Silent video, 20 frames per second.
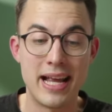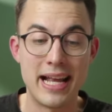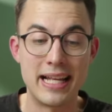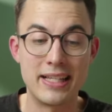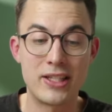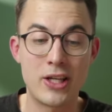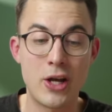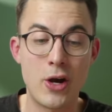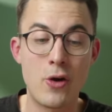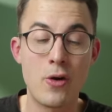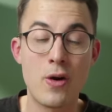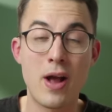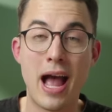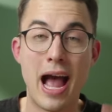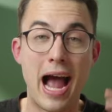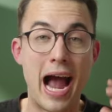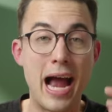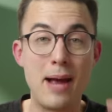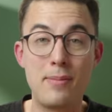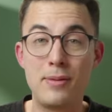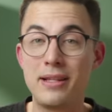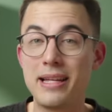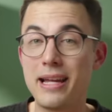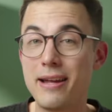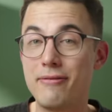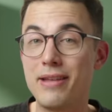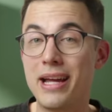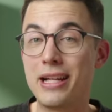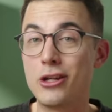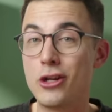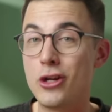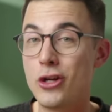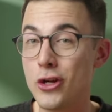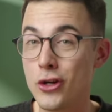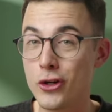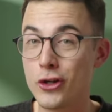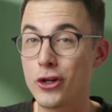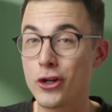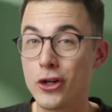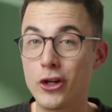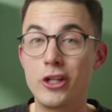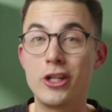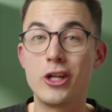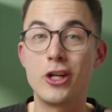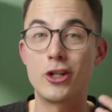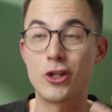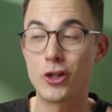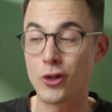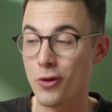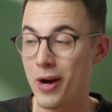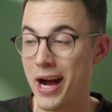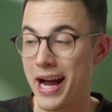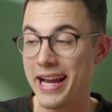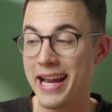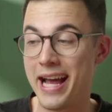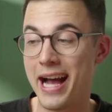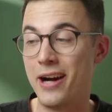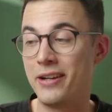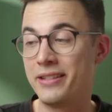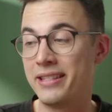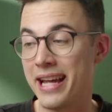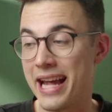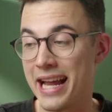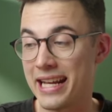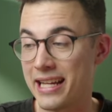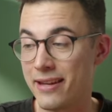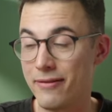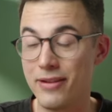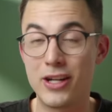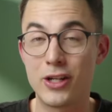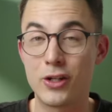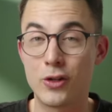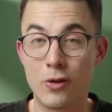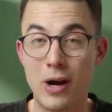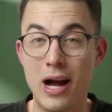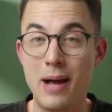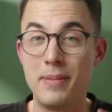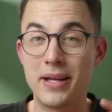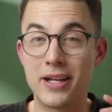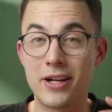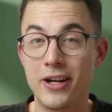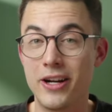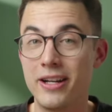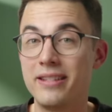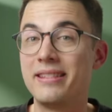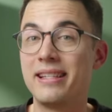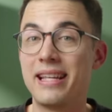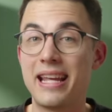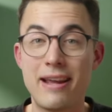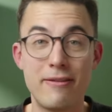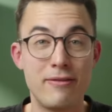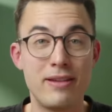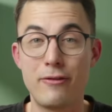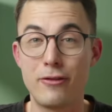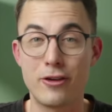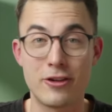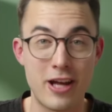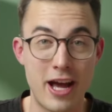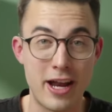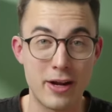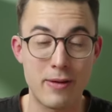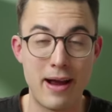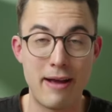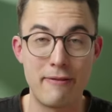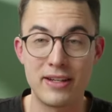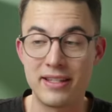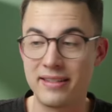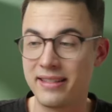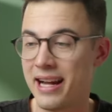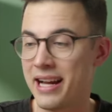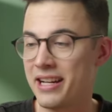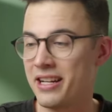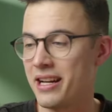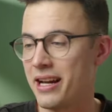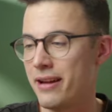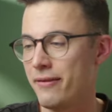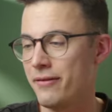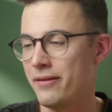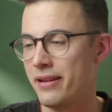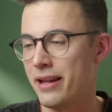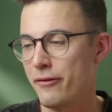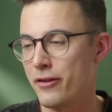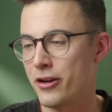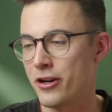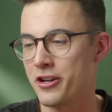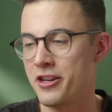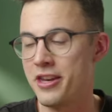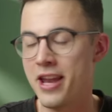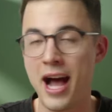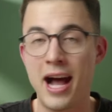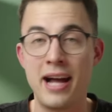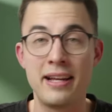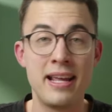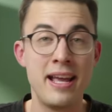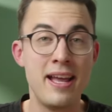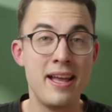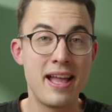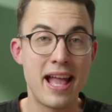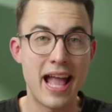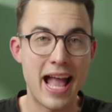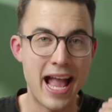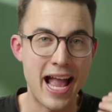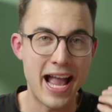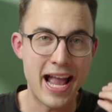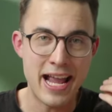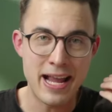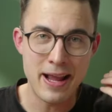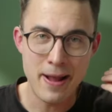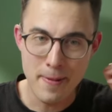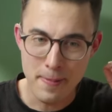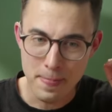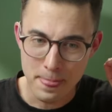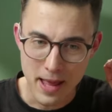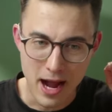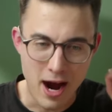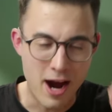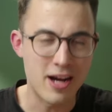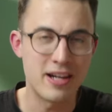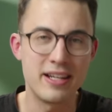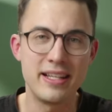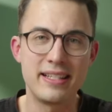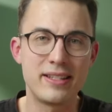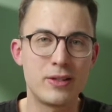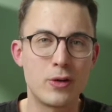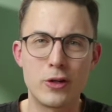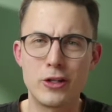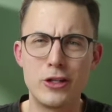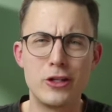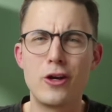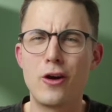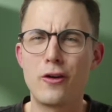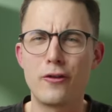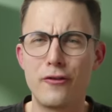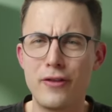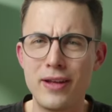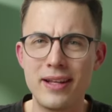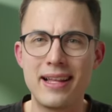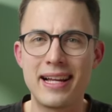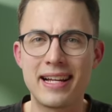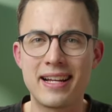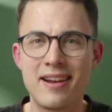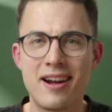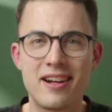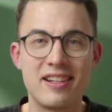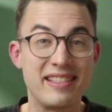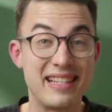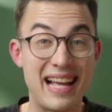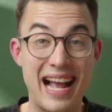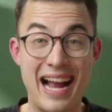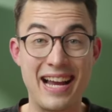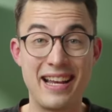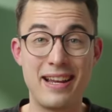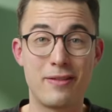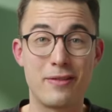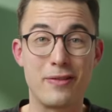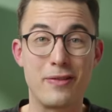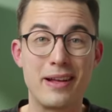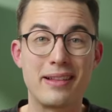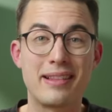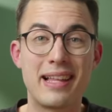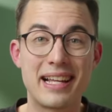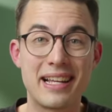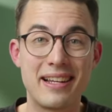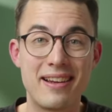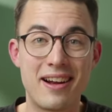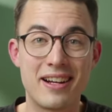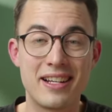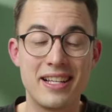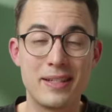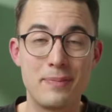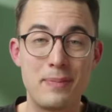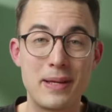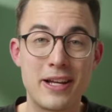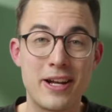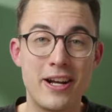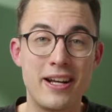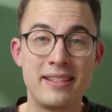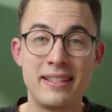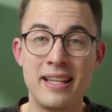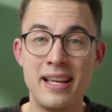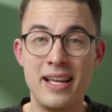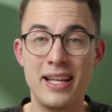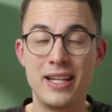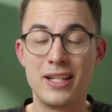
And so I believe that you should try it out and give it a try because even if you're not a graphic designer, even if you're not a artist or you don't feel like an artist, I never felt like an artist because